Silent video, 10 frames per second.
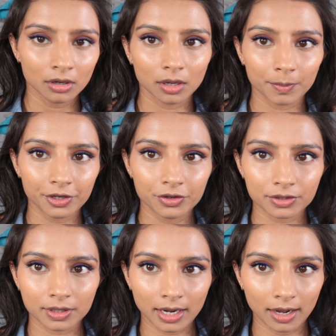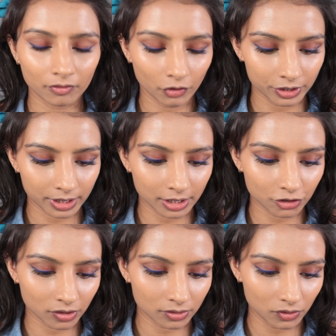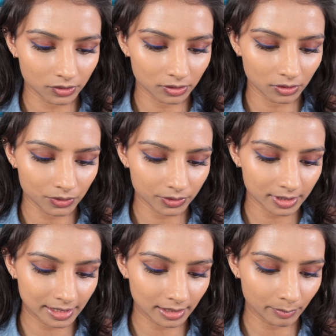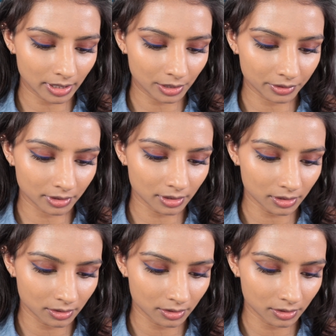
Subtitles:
I'm going to use the Kat Von D Translucent Loose Setting Powder.